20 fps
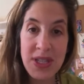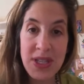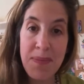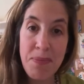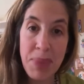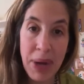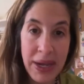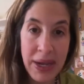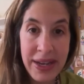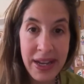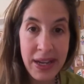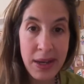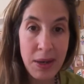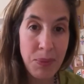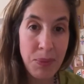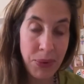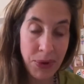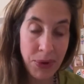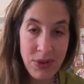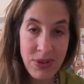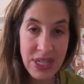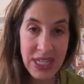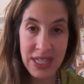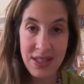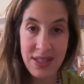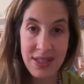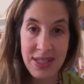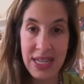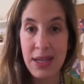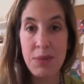abundant
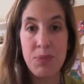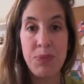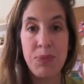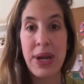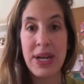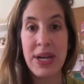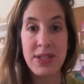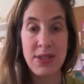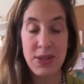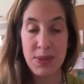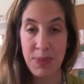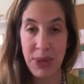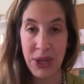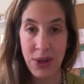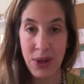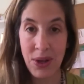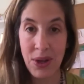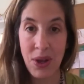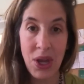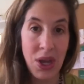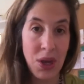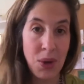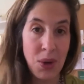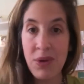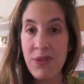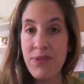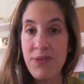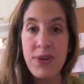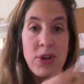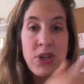proteins in breast milk
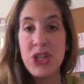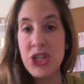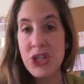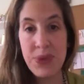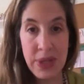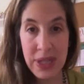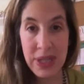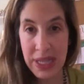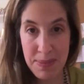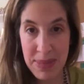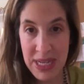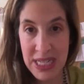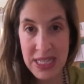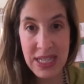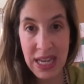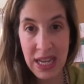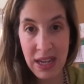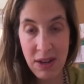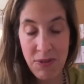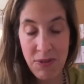were virtually missing